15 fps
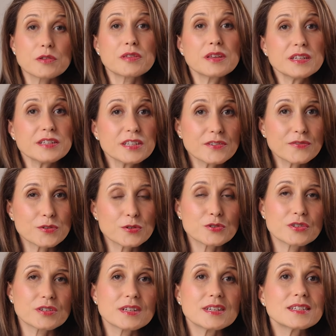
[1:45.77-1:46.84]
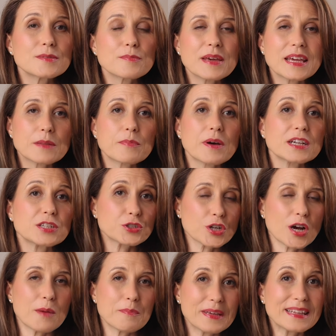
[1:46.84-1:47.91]
authentic version is made by
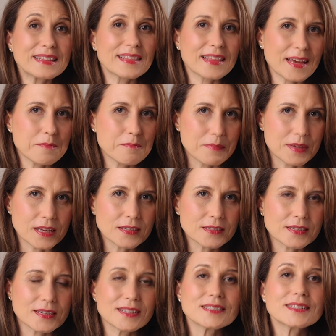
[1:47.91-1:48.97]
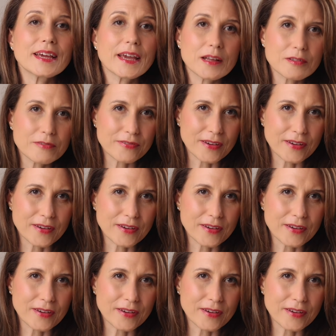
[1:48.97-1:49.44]
chopping lamb meat and tail